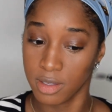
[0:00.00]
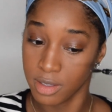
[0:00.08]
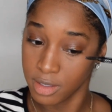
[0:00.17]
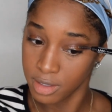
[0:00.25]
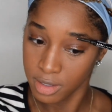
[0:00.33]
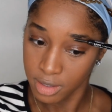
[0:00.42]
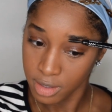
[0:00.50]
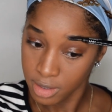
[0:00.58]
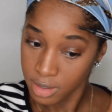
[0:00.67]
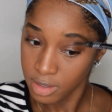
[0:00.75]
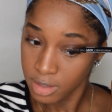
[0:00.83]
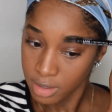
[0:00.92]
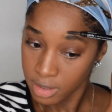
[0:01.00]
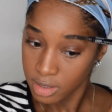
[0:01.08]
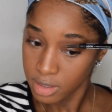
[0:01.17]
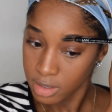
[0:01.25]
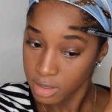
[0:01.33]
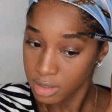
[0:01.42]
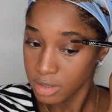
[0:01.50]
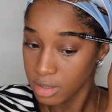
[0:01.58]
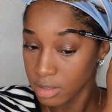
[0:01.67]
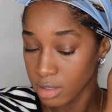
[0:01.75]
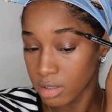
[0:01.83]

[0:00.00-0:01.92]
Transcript: [no speech]